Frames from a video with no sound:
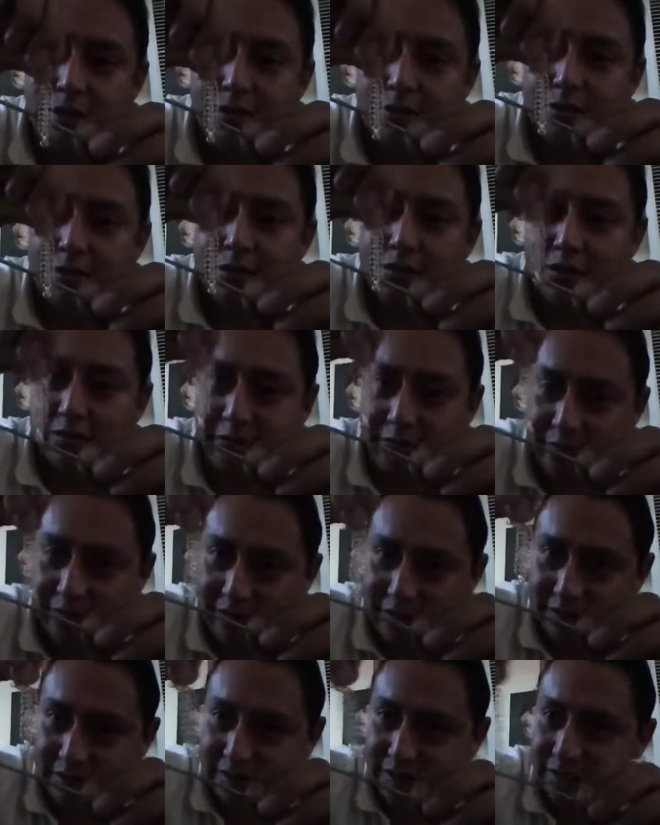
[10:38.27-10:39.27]
the
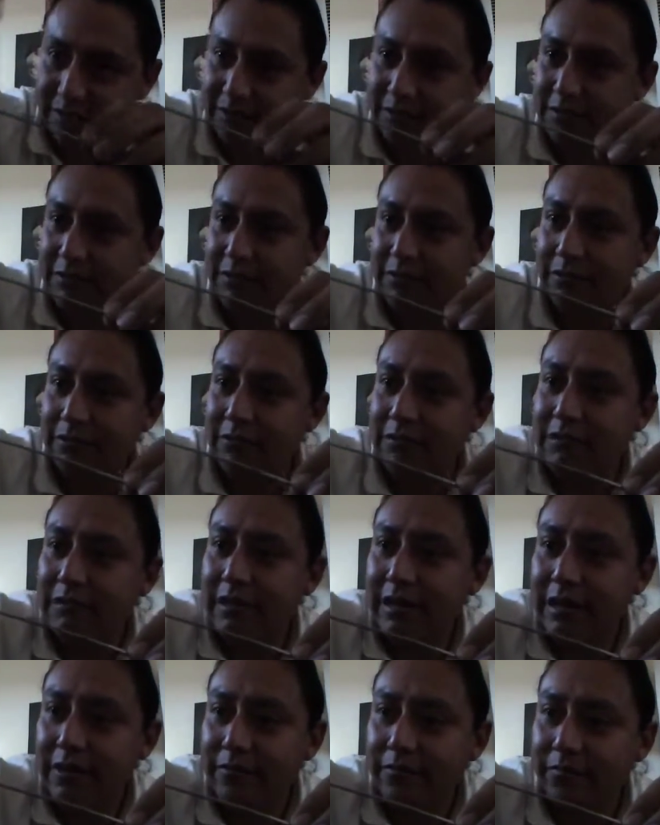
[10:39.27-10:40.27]
difference is so
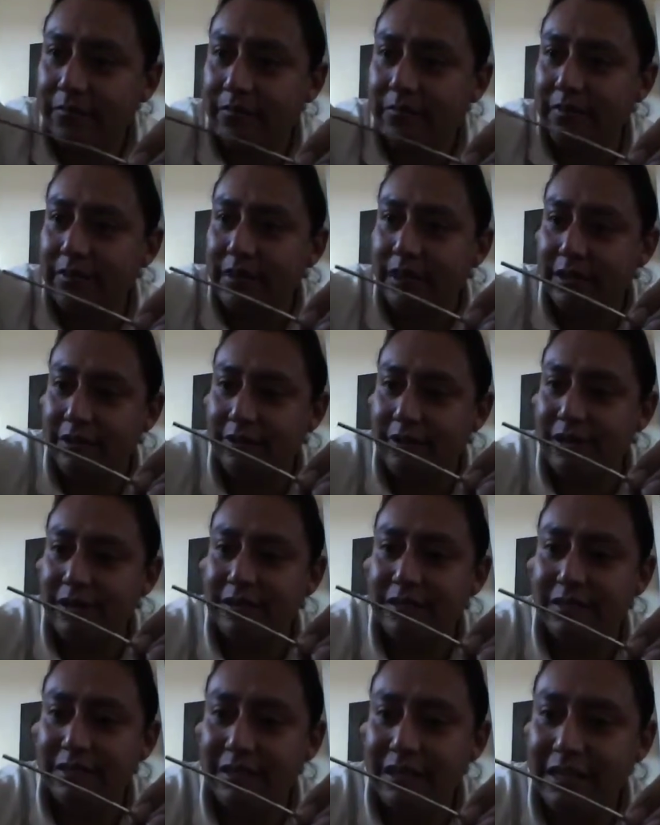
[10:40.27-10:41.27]
great that you can
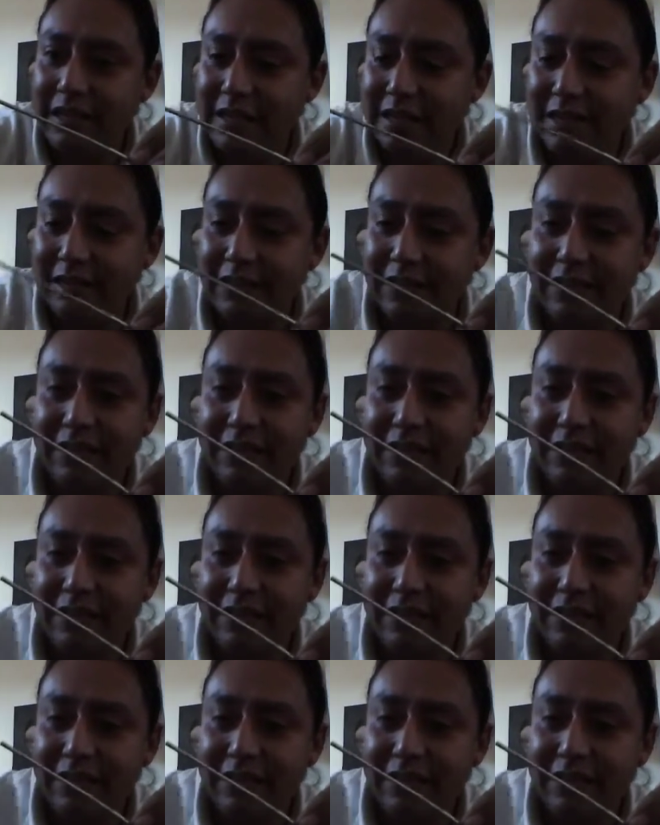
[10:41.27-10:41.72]
see it,